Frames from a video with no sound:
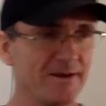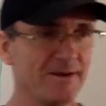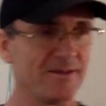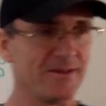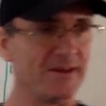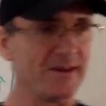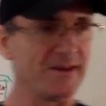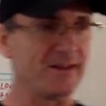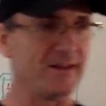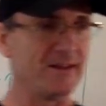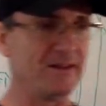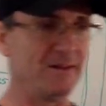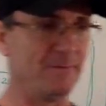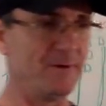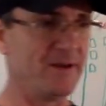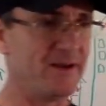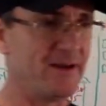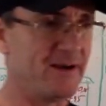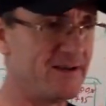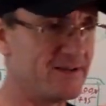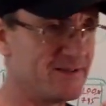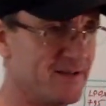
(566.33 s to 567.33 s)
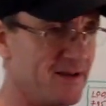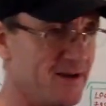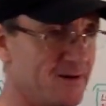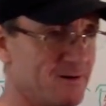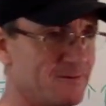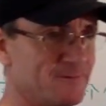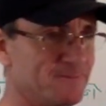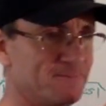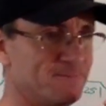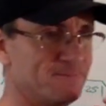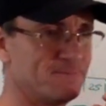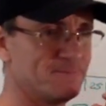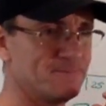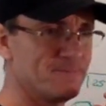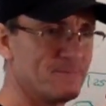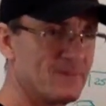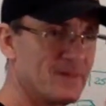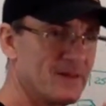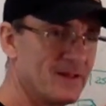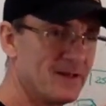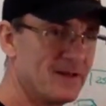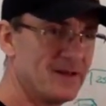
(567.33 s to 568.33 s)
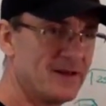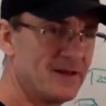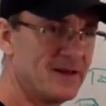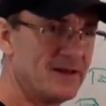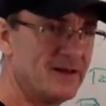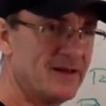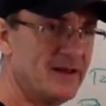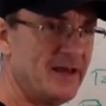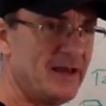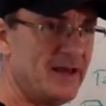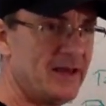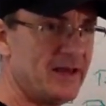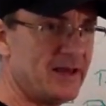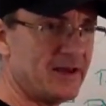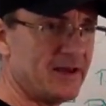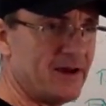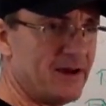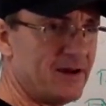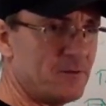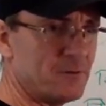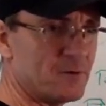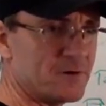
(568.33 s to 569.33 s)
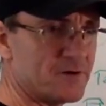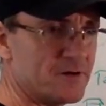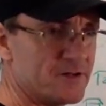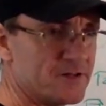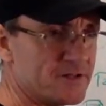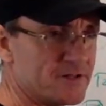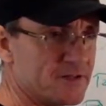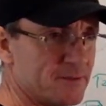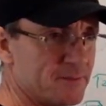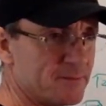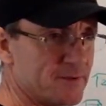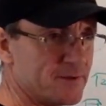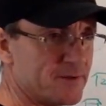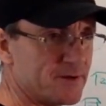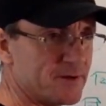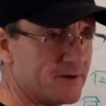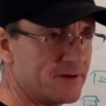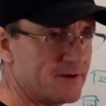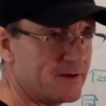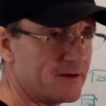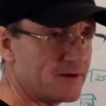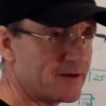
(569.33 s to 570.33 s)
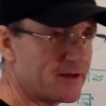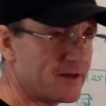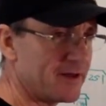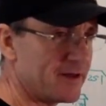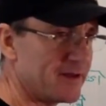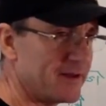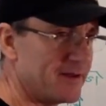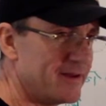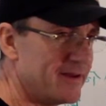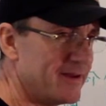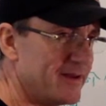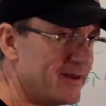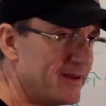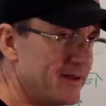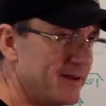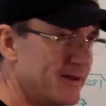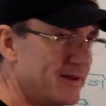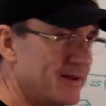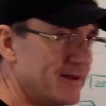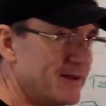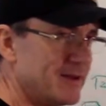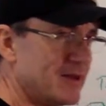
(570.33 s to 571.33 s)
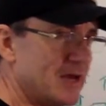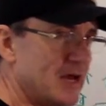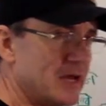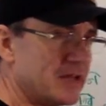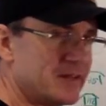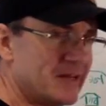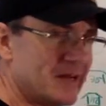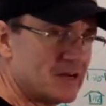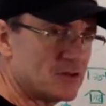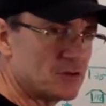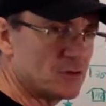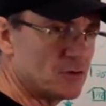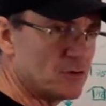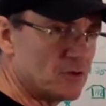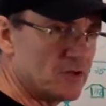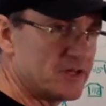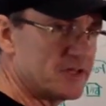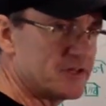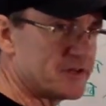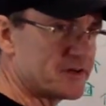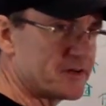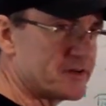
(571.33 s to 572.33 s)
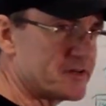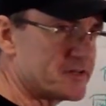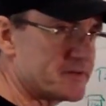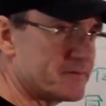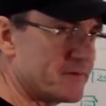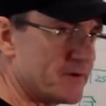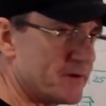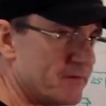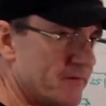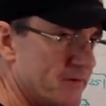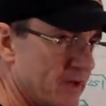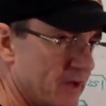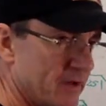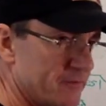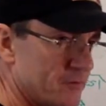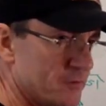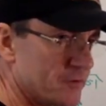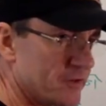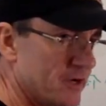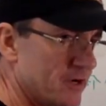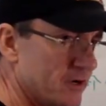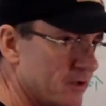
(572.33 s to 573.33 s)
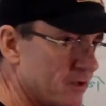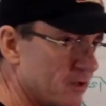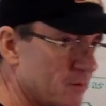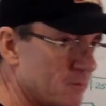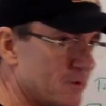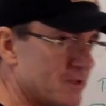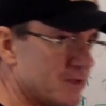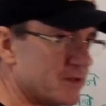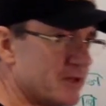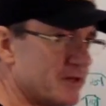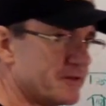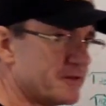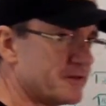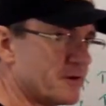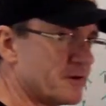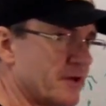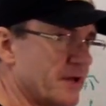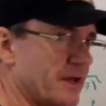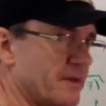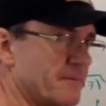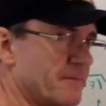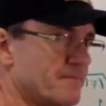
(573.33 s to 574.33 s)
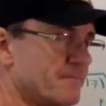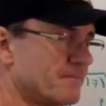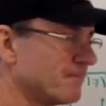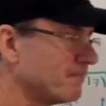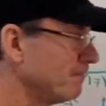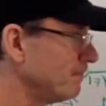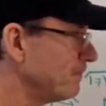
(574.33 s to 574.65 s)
Think a little bit, guys. Now, hey, how Christopher? Okay. I'll talk to you later, Christopher. We have to talk a little bit later, okay?